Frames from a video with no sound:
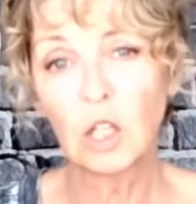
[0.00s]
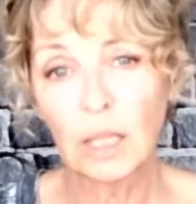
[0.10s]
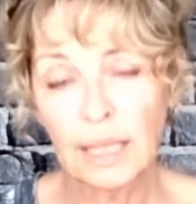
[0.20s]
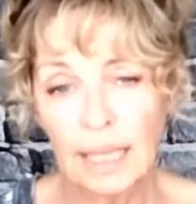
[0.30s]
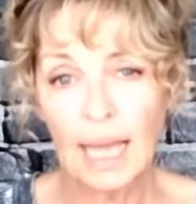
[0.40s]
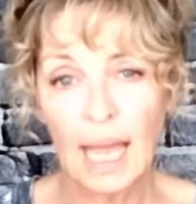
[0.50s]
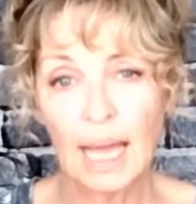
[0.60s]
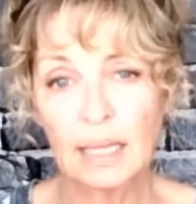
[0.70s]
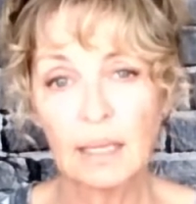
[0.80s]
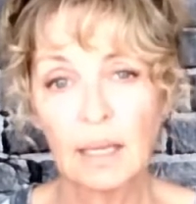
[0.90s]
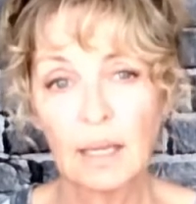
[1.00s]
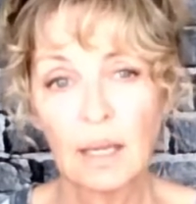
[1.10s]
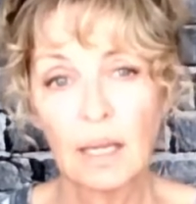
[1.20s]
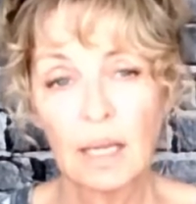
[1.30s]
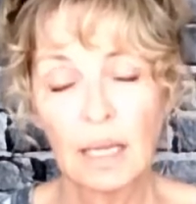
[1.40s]
looking at?
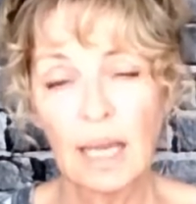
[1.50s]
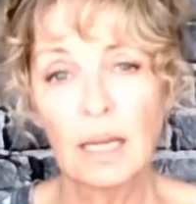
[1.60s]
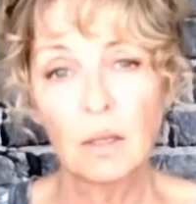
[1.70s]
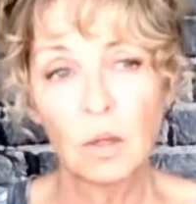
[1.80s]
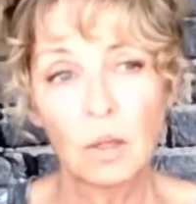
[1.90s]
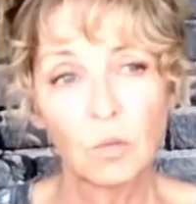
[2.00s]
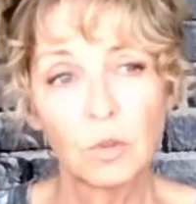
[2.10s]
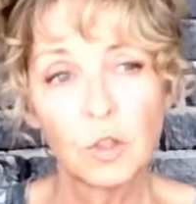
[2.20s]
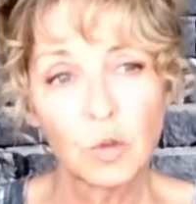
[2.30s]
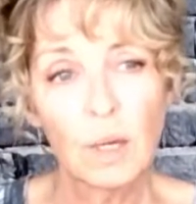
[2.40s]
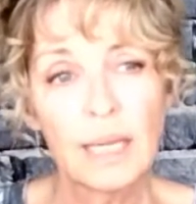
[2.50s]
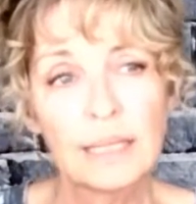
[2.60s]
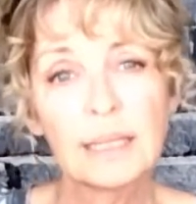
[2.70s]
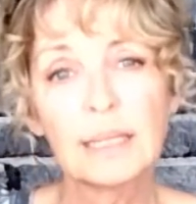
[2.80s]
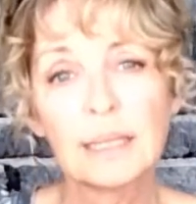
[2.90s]
Okay,
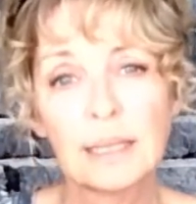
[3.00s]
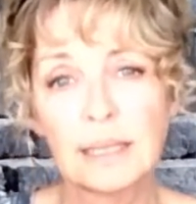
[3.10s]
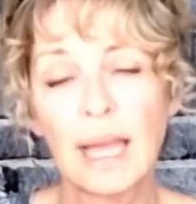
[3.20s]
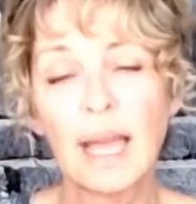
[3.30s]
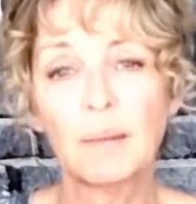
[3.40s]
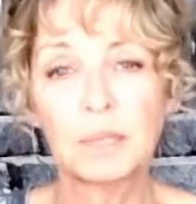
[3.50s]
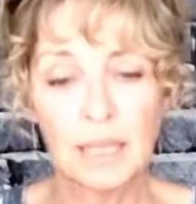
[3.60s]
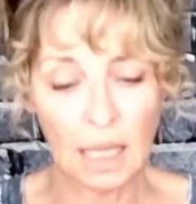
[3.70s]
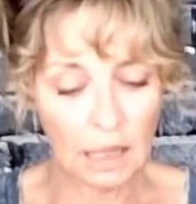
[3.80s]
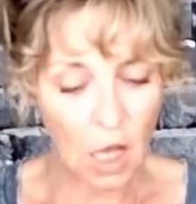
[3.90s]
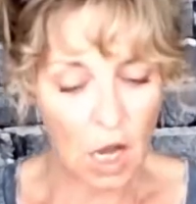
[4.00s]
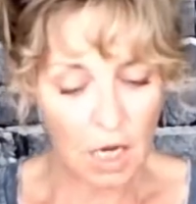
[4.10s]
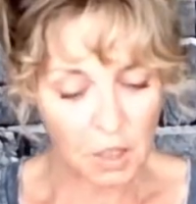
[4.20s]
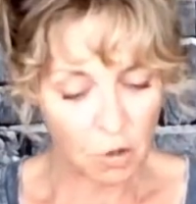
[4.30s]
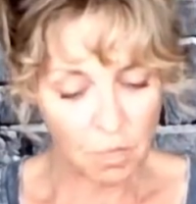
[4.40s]
trace the steps
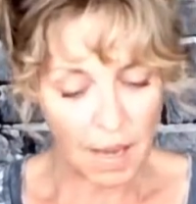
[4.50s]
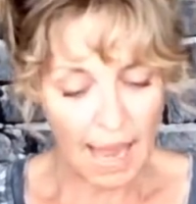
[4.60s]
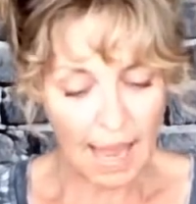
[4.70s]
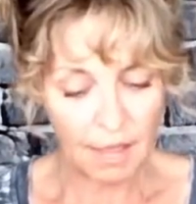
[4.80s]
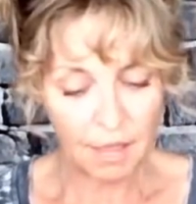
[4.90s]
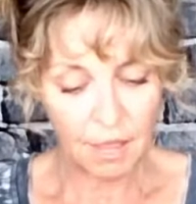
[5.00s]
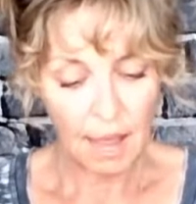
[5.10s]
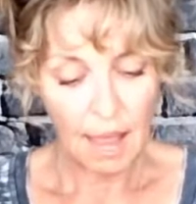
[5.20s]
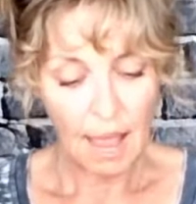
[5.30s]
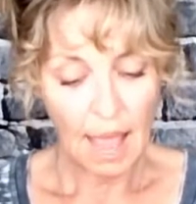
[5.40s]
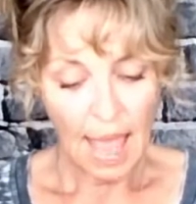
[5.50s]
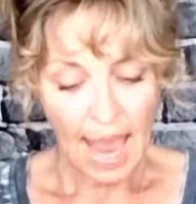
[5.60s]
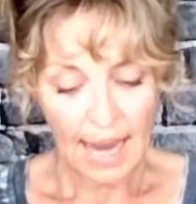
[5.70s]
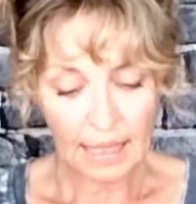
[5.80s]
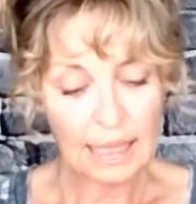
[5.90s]
along your path
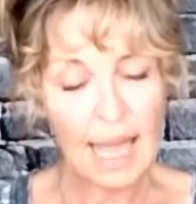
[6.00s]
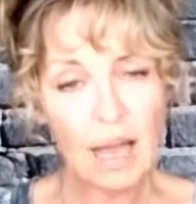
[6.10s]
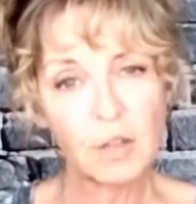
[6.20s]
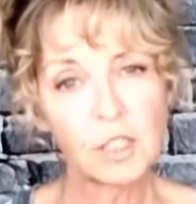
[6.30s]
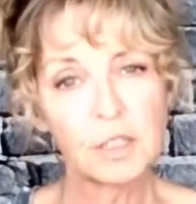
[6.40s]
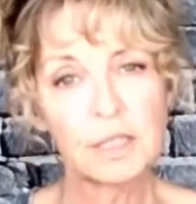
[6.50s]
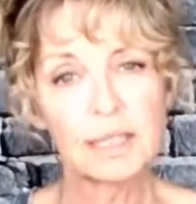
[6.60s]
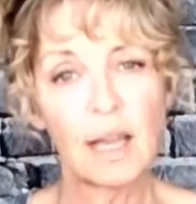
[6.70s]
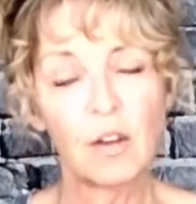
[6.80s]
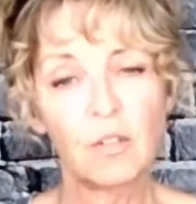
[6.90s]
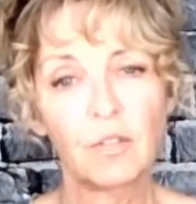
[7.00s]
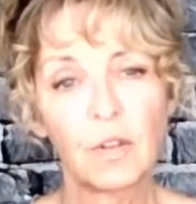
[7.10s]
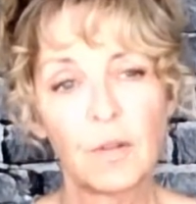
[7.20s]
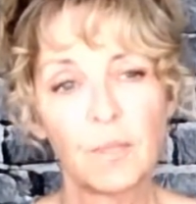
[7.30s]
and allow yourself